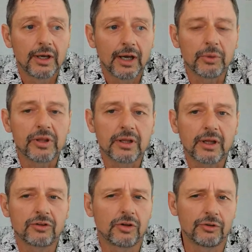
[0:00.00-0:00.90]
and we think
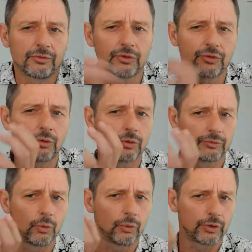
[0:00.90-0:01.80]
that's a different sort of
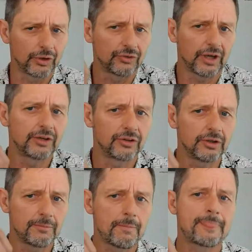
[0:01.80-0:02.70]

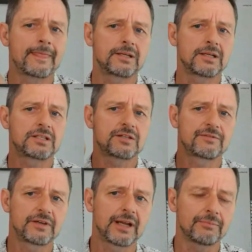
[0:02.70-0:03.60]
organization that needs to
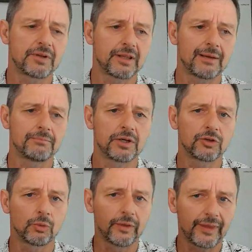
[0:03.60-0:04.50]
feed up to them
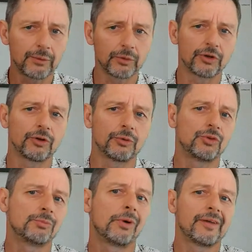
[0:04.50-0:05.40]
because what they want to do
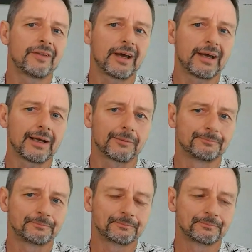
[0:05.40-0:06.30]
is buy the data
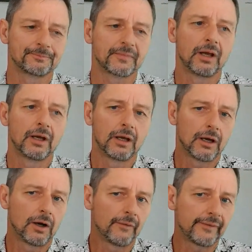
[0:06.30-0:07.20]

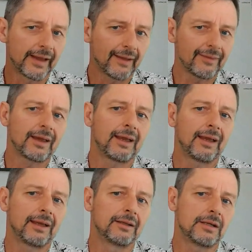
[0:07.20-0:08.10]
on the other
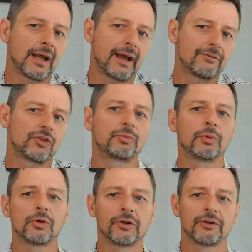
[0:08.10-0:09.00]
hand you have the
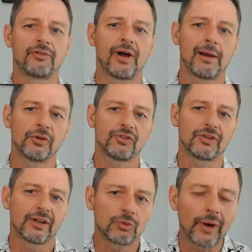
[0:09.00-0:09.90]
smallholder farmers and
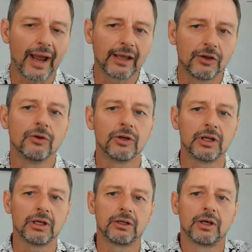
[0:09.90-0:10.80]
that's where
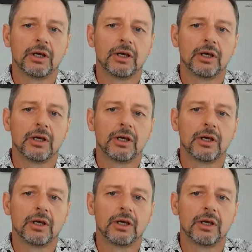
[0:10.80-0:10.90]
AgUnity